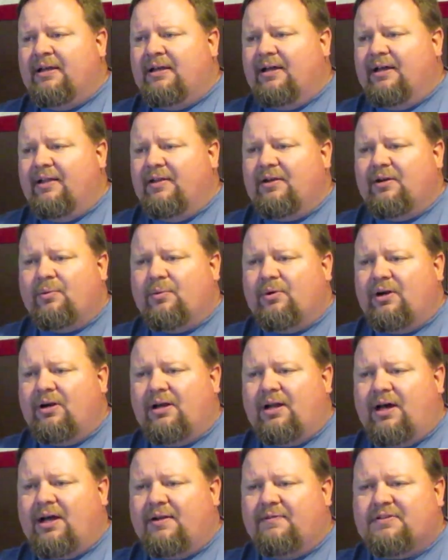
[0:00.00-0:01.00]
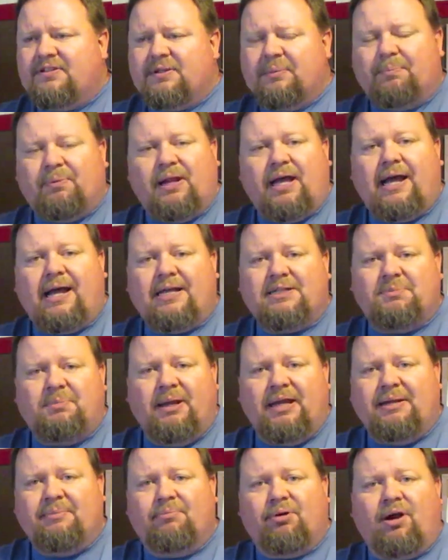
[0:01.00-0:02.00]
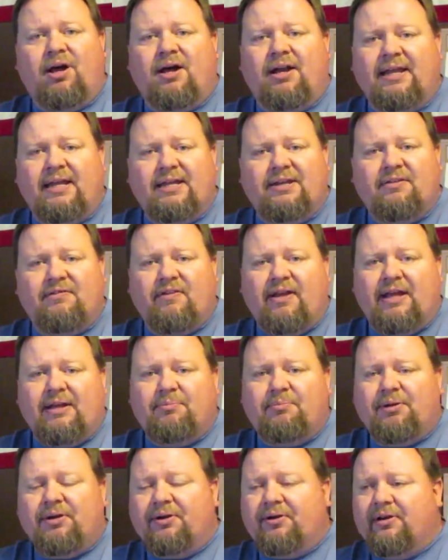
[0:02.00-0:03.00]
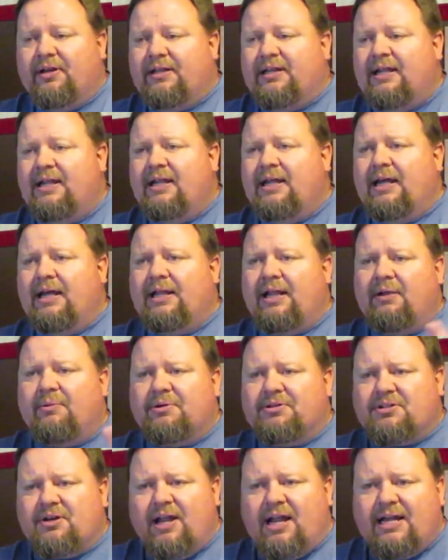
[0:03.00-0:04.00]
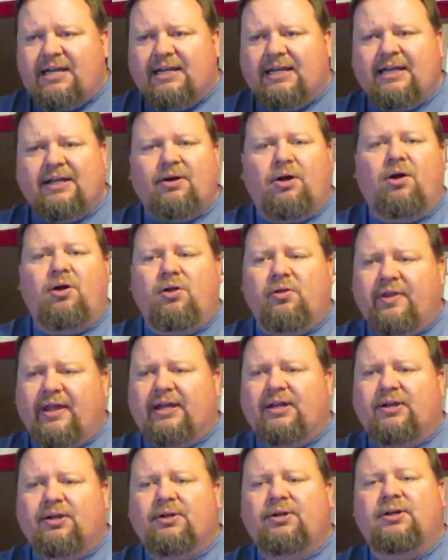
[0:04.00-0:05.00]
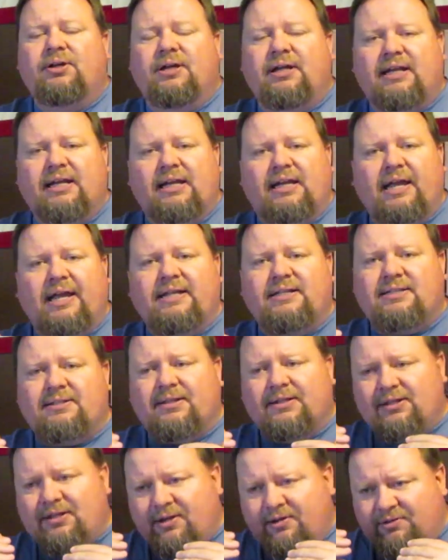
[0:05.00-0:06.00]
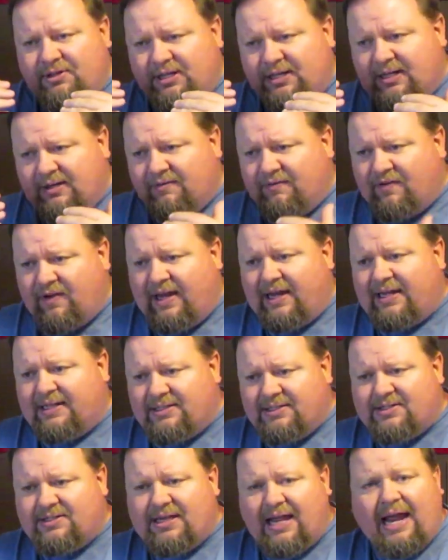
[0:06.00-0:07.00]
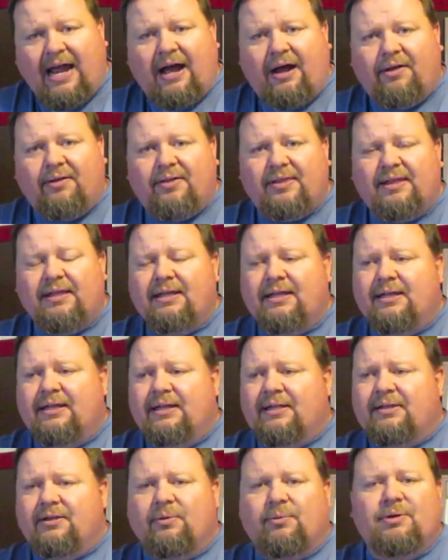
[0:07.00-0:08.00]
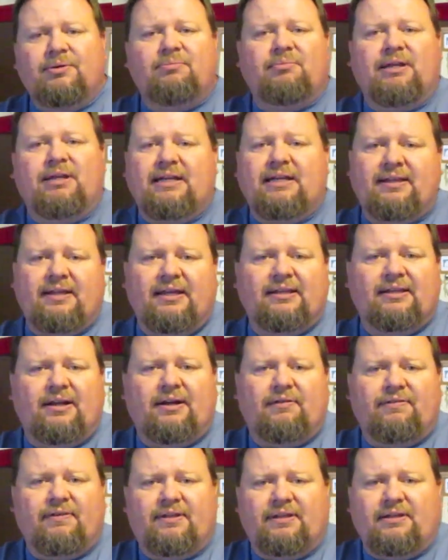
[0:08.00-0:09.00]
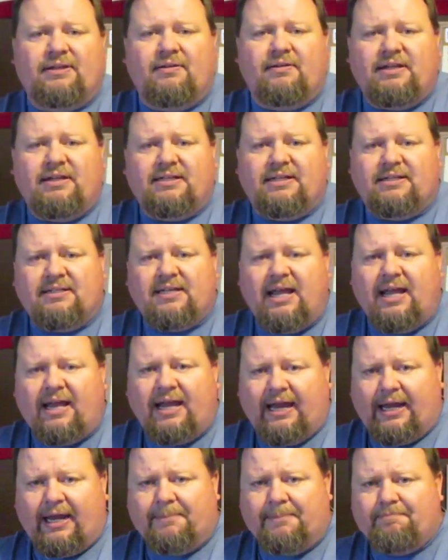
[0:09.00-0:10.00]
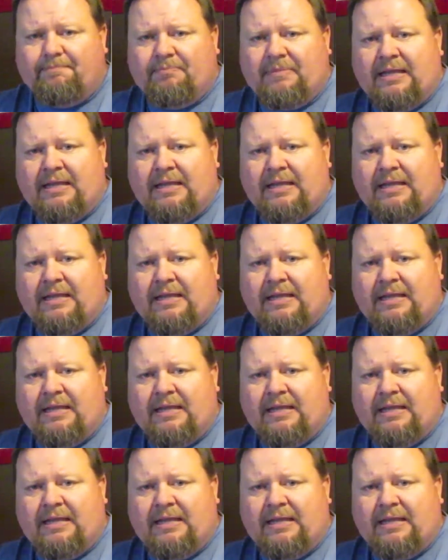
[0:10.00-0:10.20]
there were a lot of supplies being brought into Van Buren. And they were trying to get all they could in case the Union advanced south. There wouldn't be anything there for the Union to take.